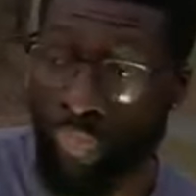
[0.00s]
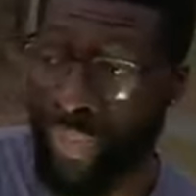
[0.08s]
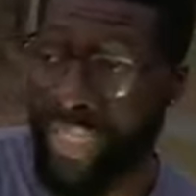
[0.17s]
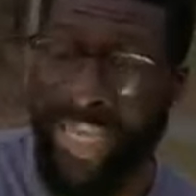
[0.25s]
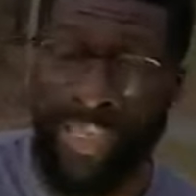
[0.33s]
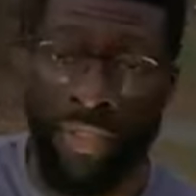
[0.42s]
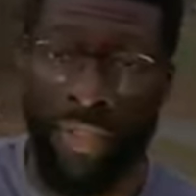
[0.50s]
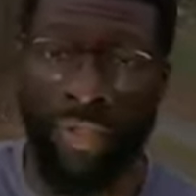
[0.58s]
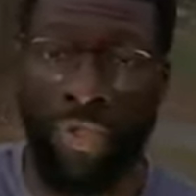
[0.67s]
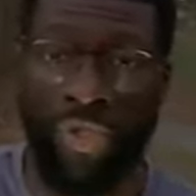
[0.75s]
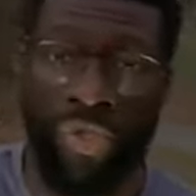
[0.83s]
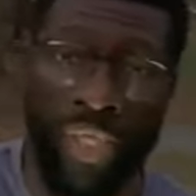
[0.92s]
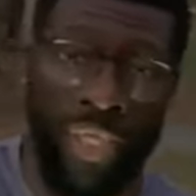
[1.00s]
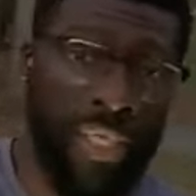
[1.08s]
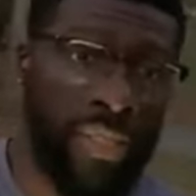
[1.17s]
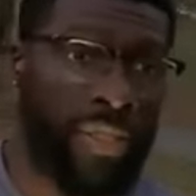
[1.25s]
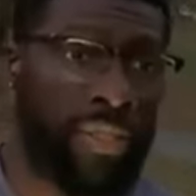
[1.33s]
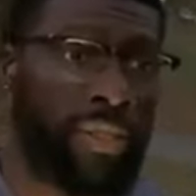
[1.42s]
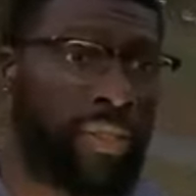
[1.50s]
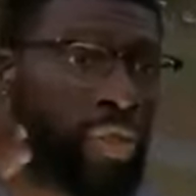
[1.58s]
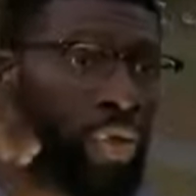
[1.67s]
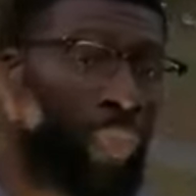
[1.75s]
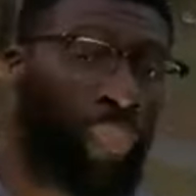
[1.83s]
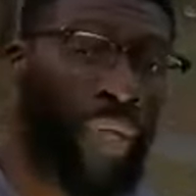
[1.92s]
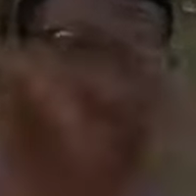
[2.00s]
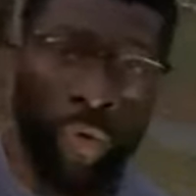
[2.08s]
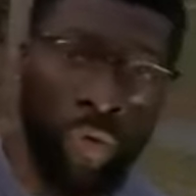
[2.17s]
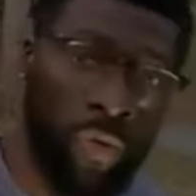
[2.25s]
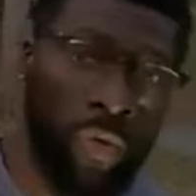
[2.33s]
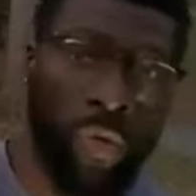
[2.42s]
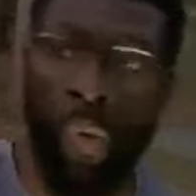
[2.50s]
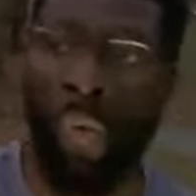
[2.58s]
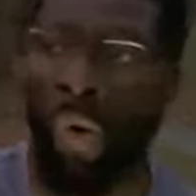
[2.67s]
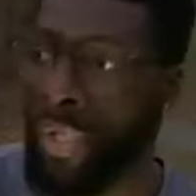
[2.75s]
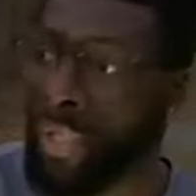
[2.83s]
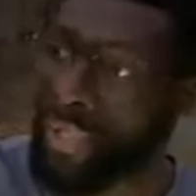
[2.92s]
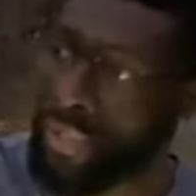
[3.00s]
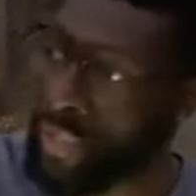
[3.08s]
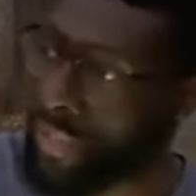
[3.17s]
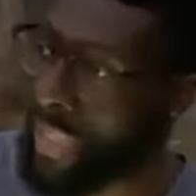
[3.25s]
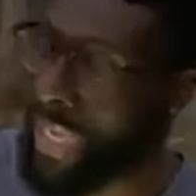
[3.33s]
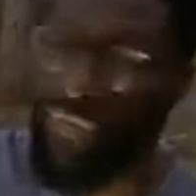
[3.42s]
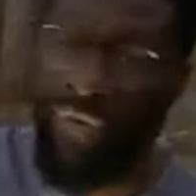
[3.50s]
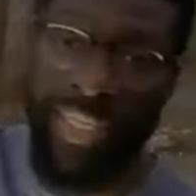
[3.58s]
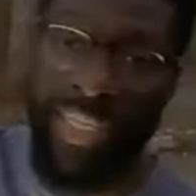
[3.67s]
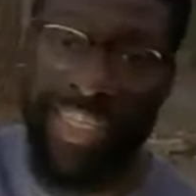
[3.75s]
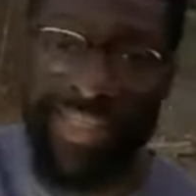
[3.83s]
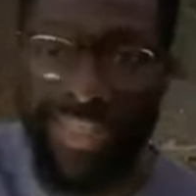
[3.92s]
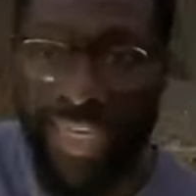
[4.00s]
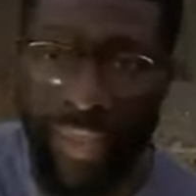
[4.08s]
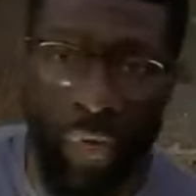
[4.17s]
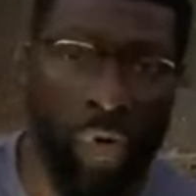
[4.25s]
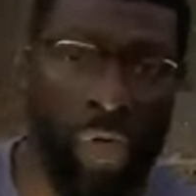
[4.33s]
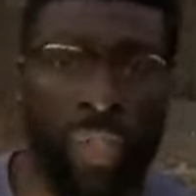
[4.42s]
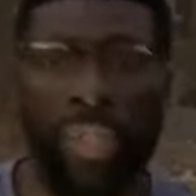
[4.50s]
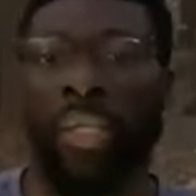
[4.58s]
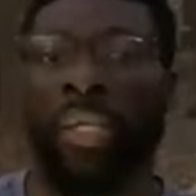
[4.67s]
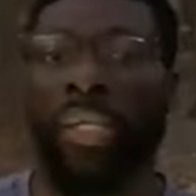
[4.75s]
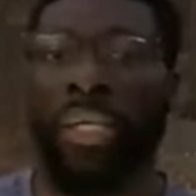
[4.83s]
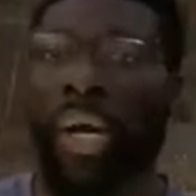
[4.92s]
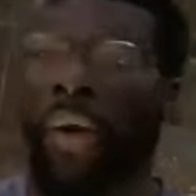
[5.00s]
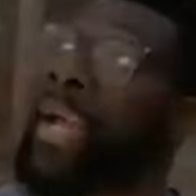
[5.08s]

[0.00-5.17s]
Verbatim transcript: plants, trees, you know, people, water, everything inside the water, all